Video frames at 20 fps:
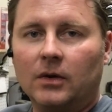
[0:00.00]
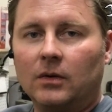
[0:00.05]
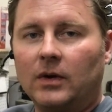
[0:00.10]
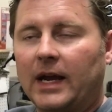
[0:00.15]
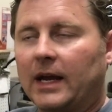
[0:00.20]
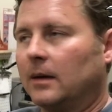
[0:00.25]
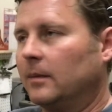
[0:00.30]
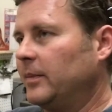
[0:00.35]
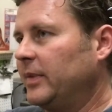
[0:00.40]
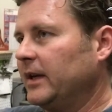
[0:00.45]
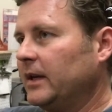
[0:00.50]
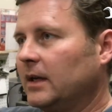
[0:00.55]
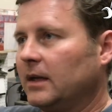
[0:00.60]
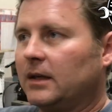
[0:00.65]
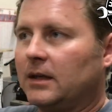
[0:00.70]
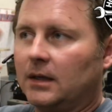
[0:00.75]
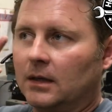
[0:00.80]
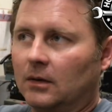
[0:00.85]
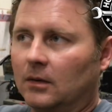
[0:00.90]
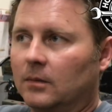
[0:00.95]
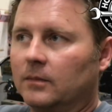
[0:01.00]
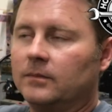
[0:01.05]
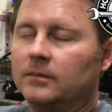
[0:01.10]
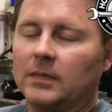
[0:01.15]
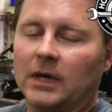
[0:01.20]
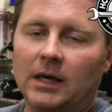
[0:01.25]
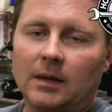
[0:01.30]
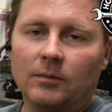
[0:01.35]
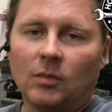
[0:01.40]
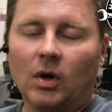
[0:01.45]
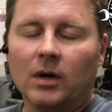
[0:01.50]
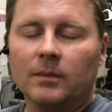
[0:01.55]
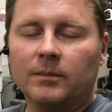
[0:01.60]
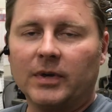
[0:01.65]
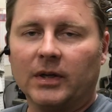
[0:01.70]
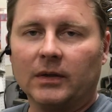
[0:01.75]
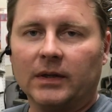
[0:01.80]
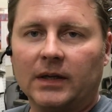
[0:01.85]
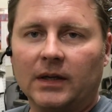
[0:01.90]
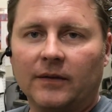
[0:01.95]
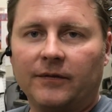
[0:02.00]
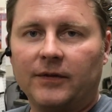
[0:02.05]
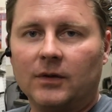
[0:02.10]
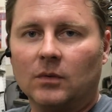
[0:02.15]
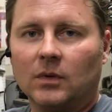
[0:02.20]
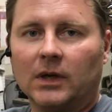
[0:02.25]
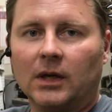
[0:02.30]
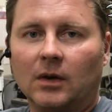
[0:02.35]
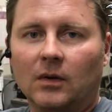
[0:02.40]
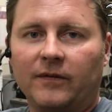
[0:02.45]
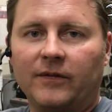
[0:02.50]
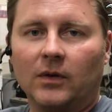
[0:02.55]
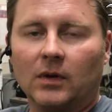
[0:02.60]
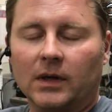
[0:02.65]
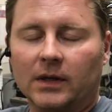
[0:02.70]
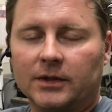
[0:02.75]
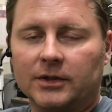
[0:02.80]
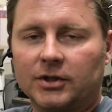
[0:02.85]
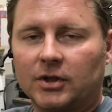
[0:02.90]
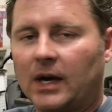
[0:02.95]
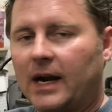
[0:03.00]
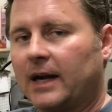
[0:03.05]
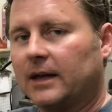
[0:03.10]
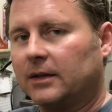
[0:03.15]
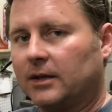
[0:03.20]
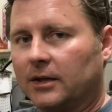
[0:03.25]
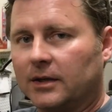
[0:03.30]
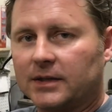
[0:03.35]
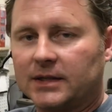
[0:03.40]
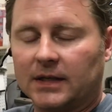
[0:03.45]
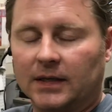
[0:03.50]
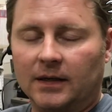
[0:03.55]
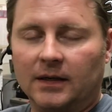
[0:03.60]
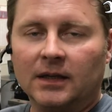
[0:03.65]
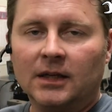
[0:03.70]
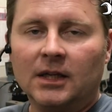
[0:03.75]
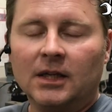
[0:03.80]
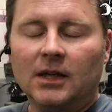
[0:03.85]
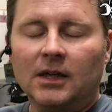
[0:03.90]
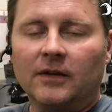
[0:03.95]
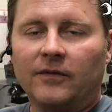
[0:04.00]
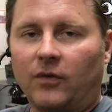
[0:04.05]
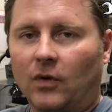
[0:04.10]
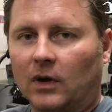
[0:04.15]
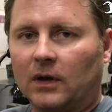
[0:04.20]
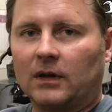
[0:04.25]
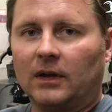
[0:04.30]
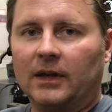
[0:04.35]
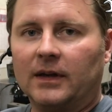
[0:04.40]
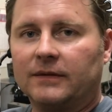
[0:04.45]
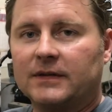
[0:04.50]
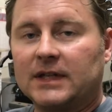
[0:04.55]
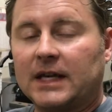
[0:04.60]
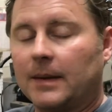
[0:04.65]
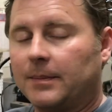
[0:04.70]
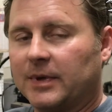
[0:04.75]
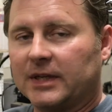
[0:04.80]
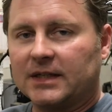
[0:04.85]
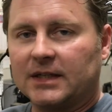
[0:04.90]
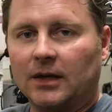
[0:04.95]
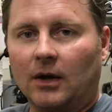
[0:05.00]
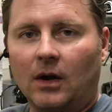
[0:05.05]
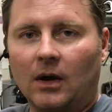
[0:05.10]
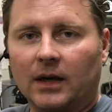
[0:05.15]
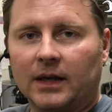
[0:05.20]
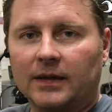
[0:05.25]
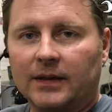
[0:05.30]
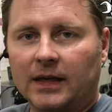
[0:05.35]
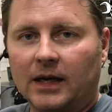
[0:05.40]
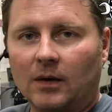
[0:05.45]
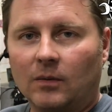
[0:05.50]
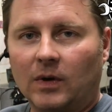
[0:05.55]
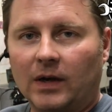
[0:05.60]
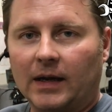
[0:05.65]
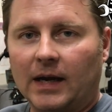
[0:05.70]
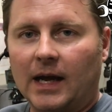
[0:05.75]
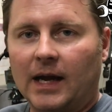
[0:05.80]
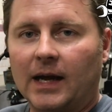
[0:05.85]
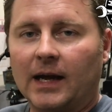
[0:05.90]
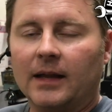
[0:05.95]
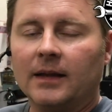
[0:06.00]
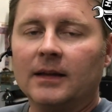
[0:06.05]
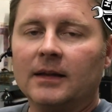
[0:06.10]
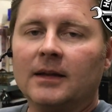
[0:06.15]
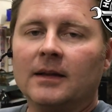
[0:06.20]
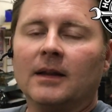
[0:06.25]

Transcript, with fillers: who had a big, you know, uh, Morton building, if you will, full of tractors and forklifts, kept his dog in there, whatnot.